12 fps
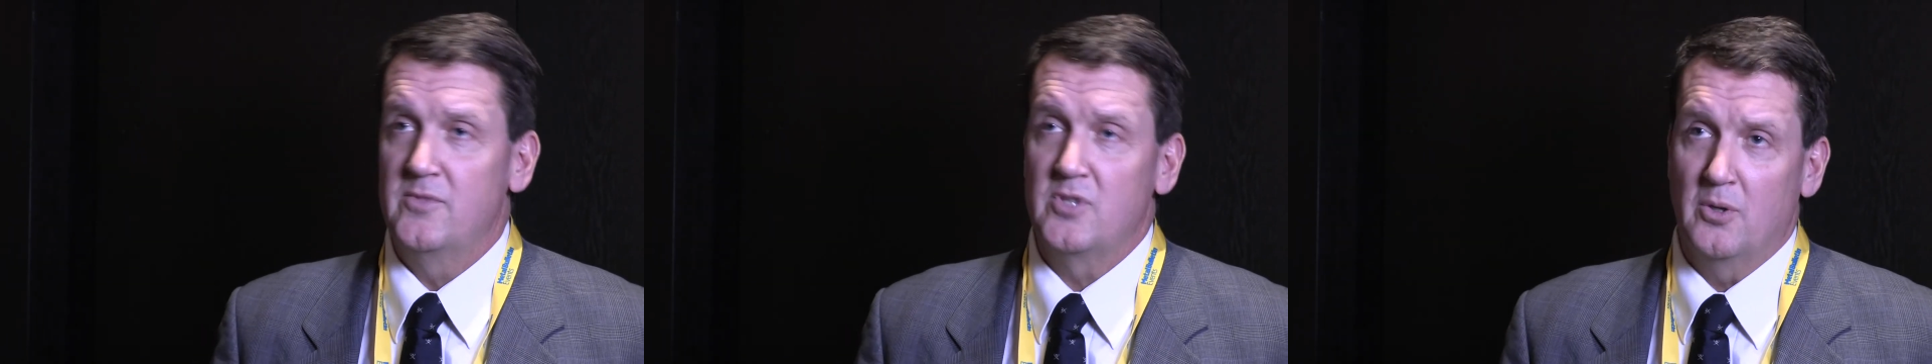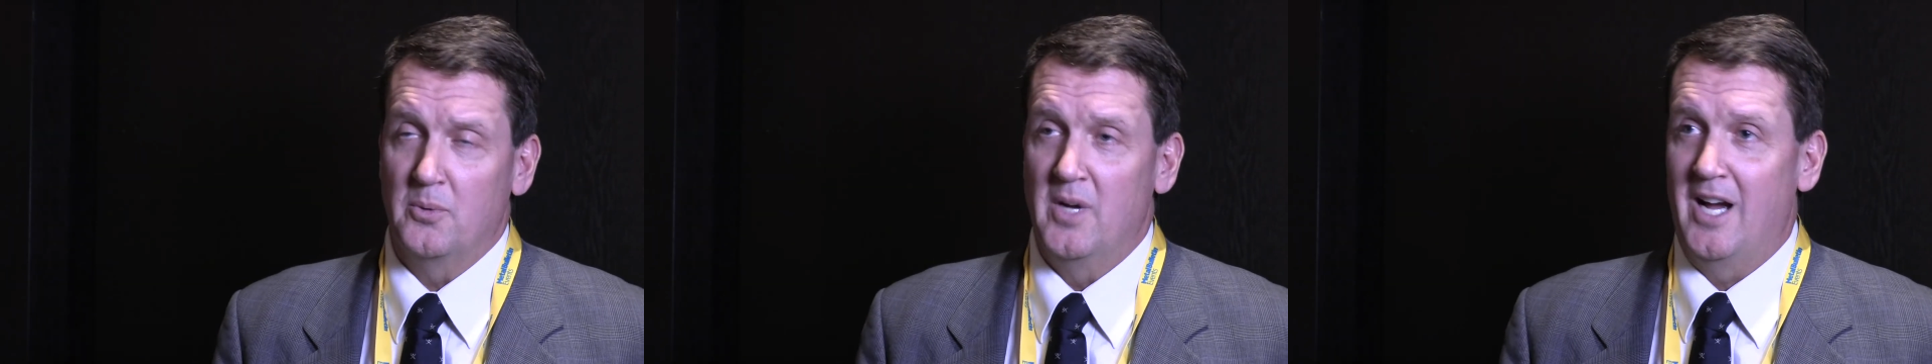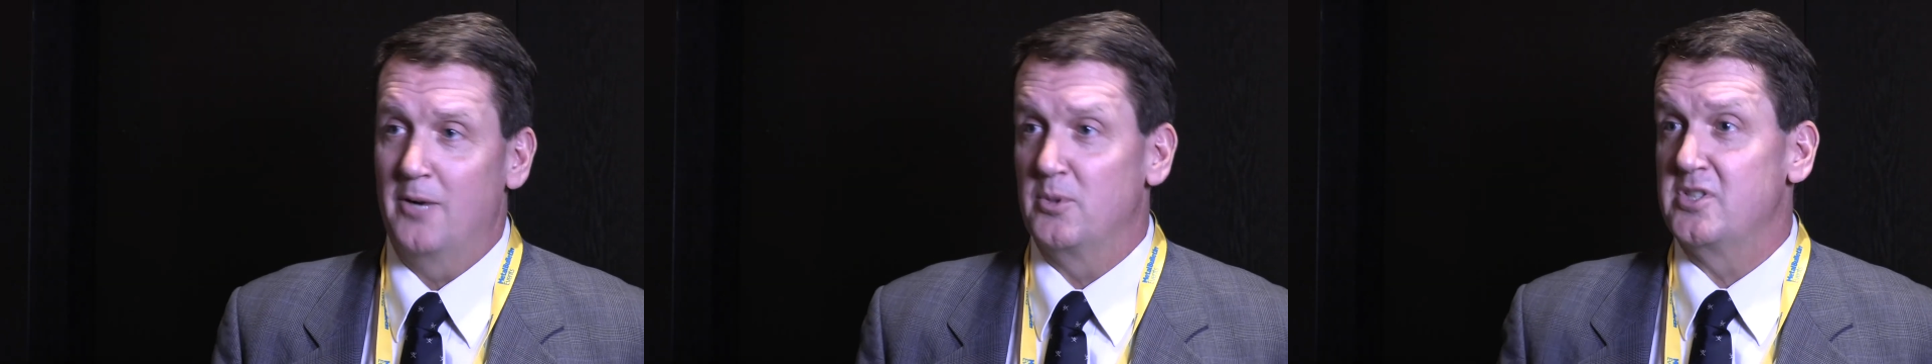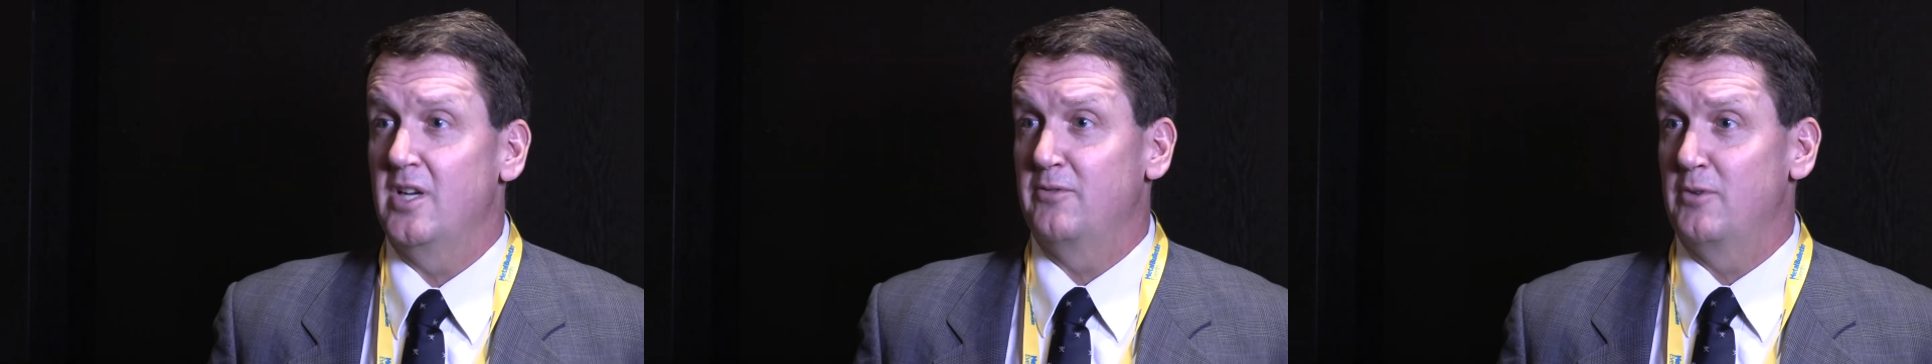So I
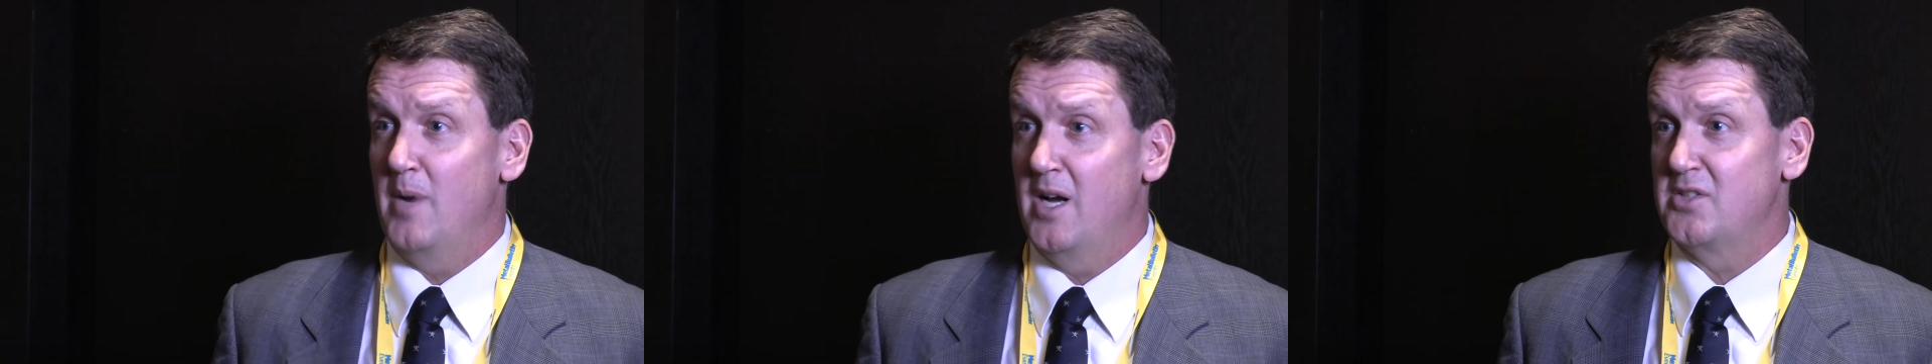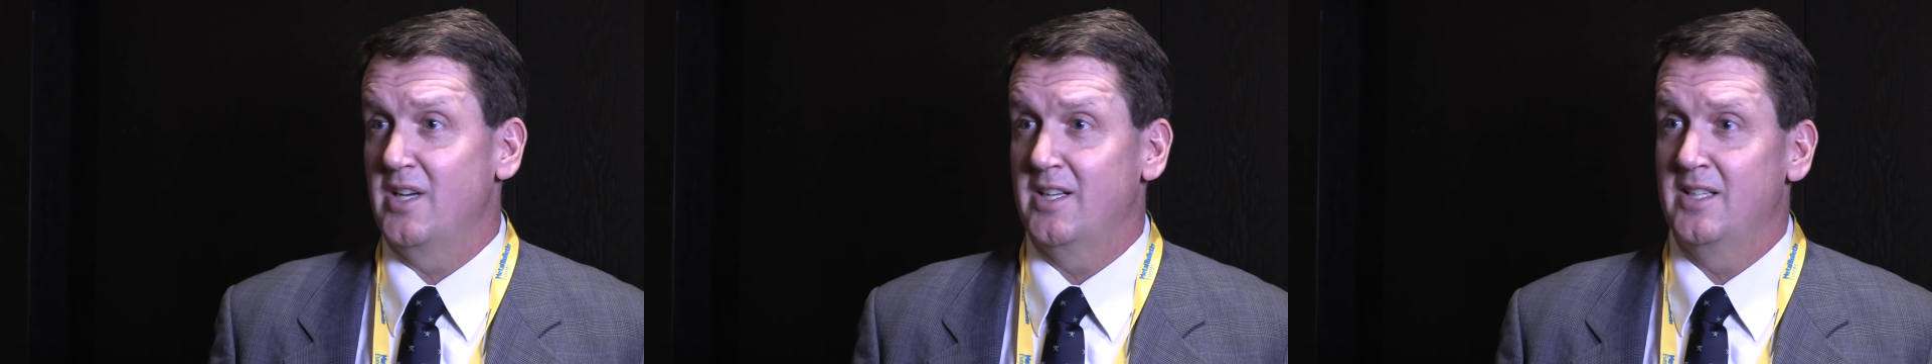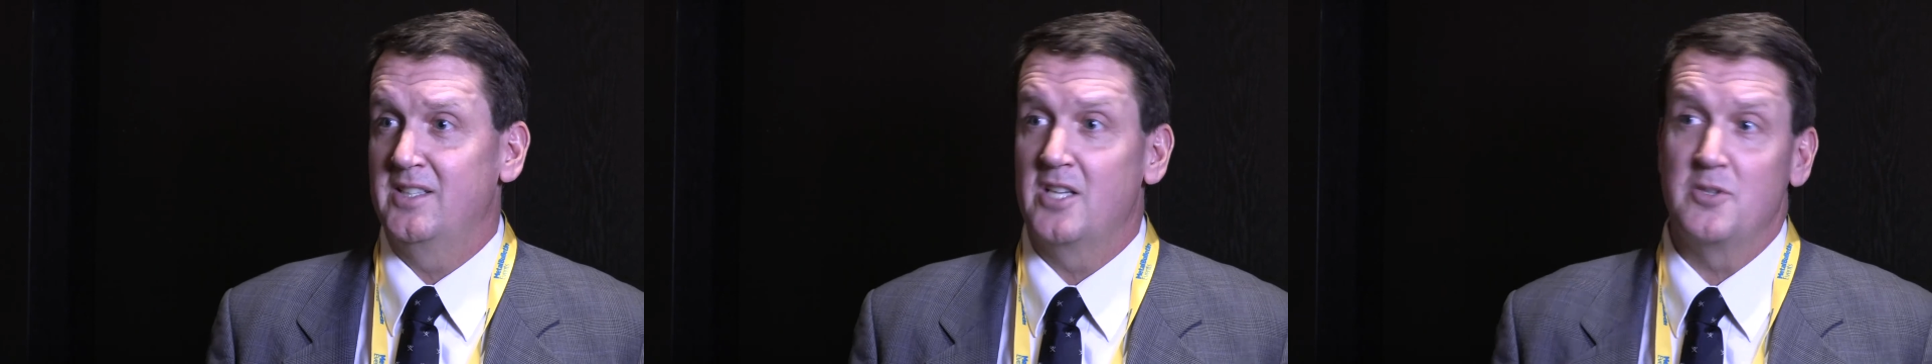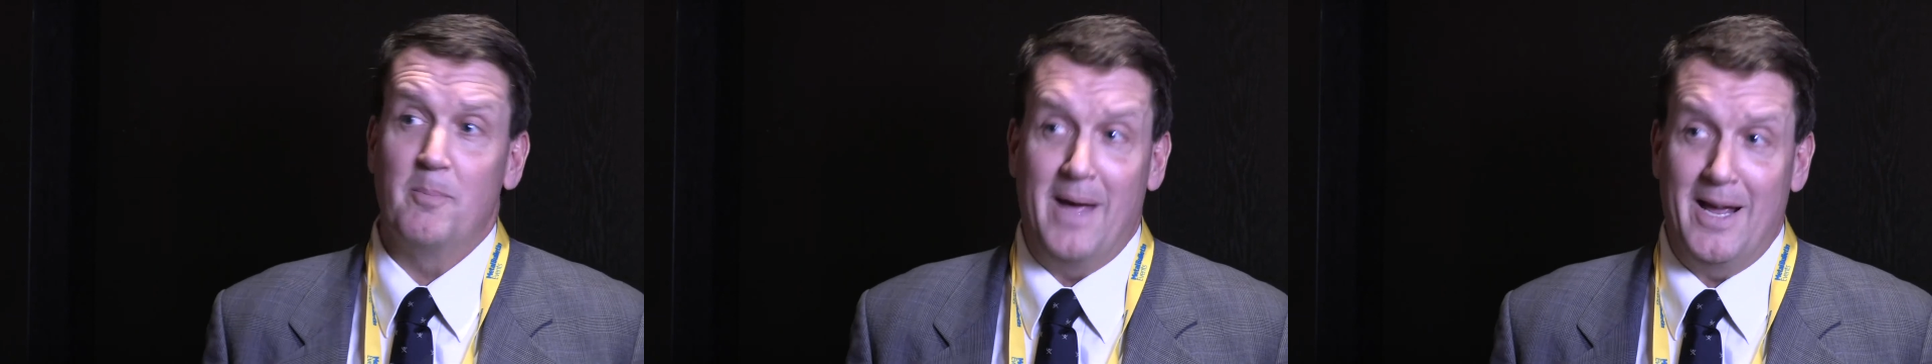would say from my side it
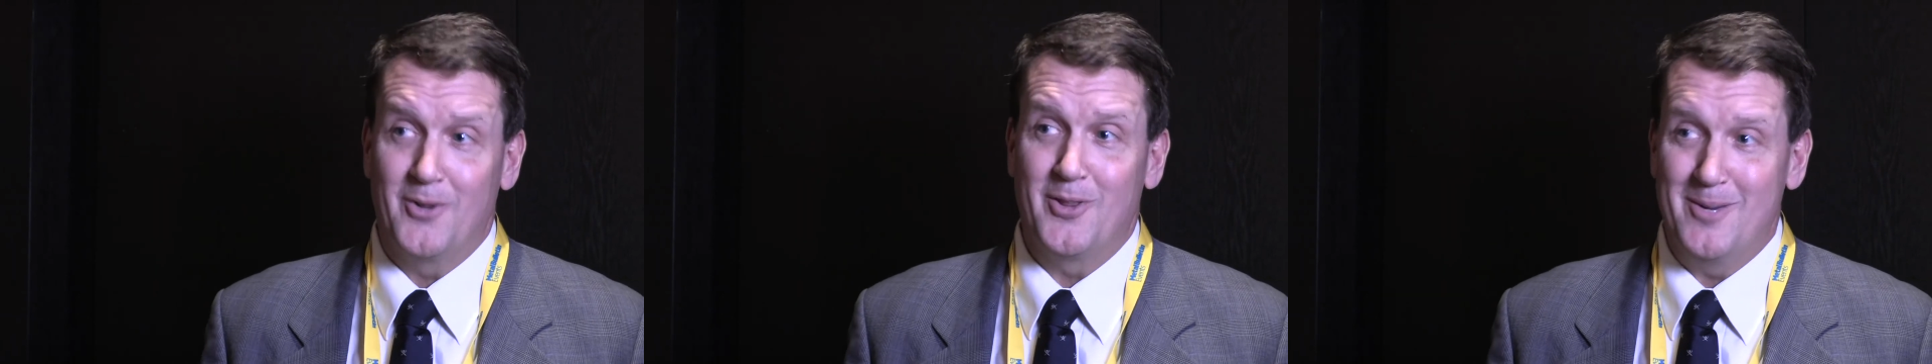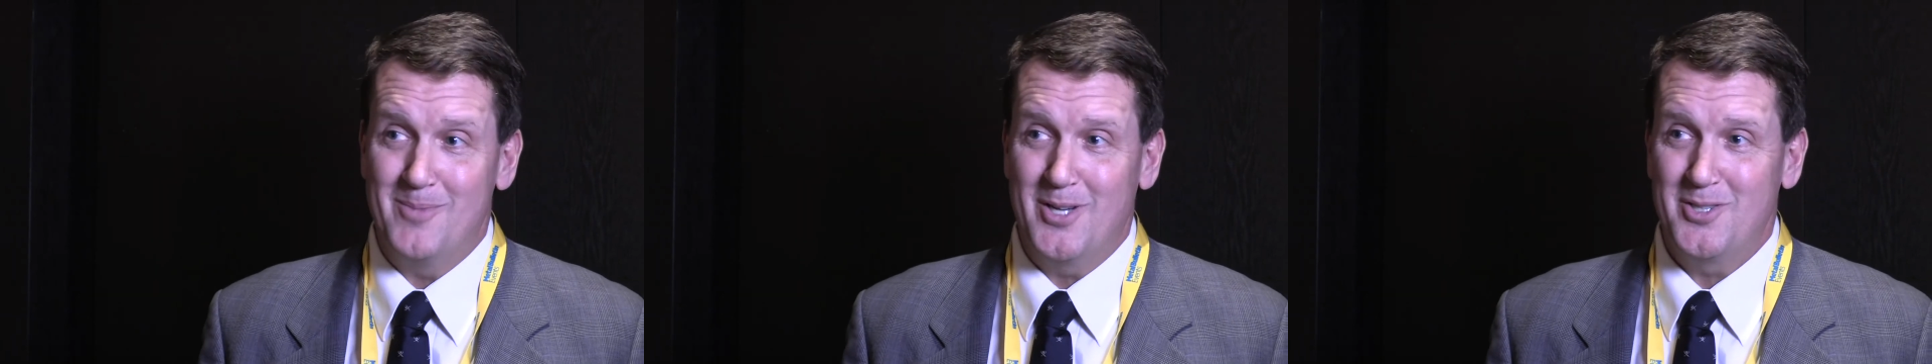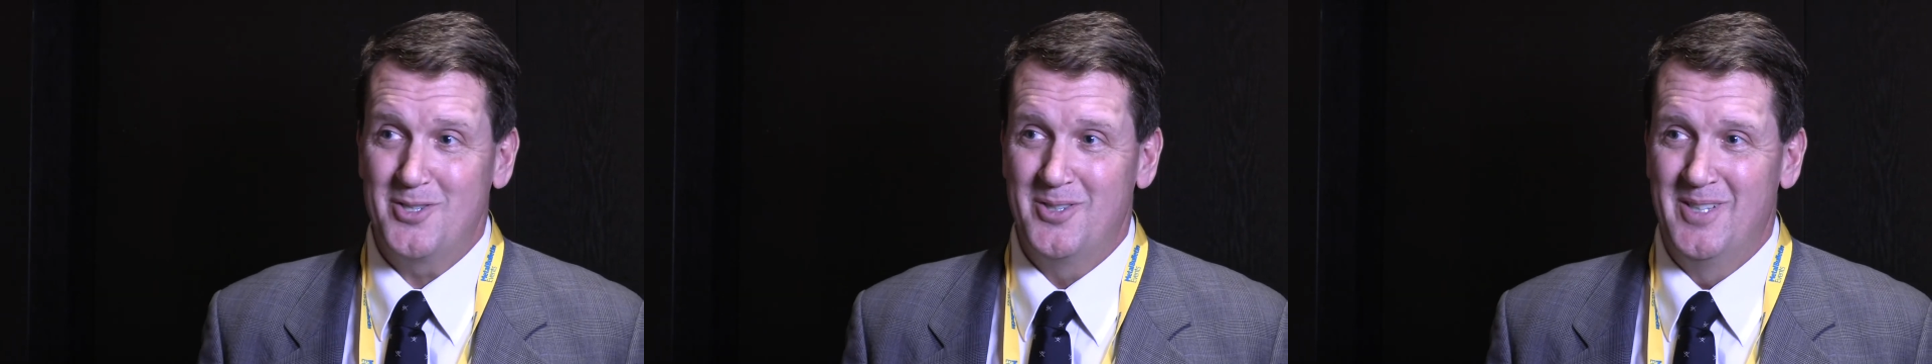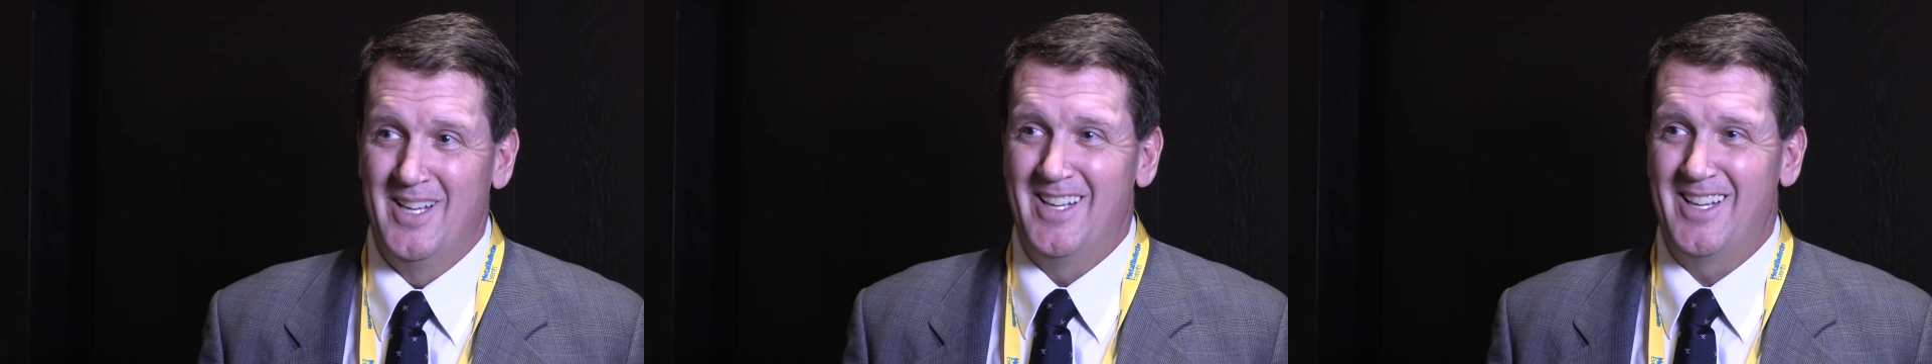doesn't matter that much.